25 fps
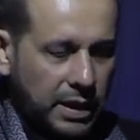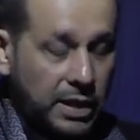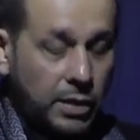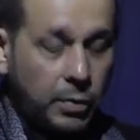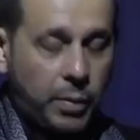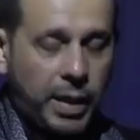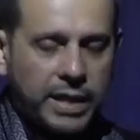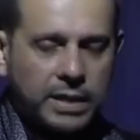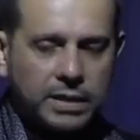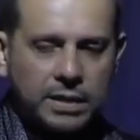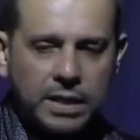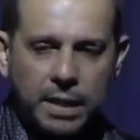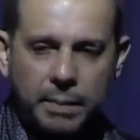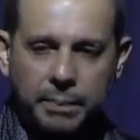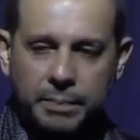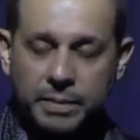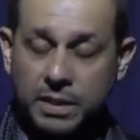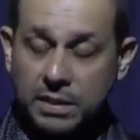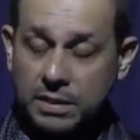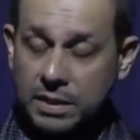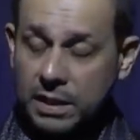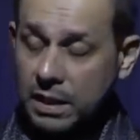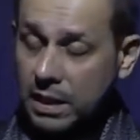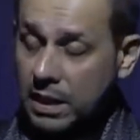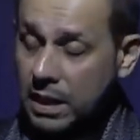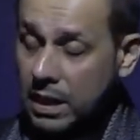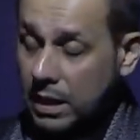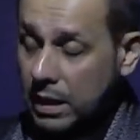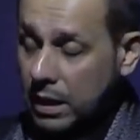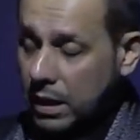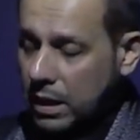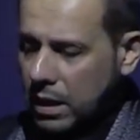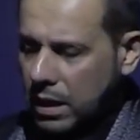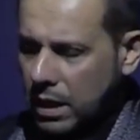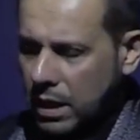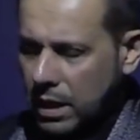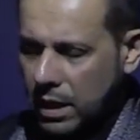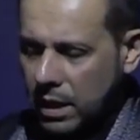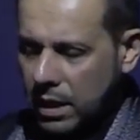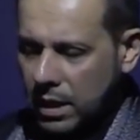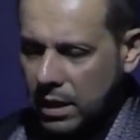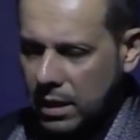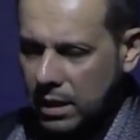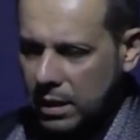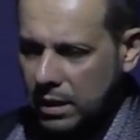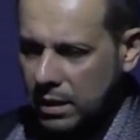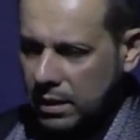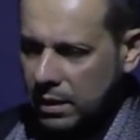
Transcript: he wakes up, he says, Inna lillahi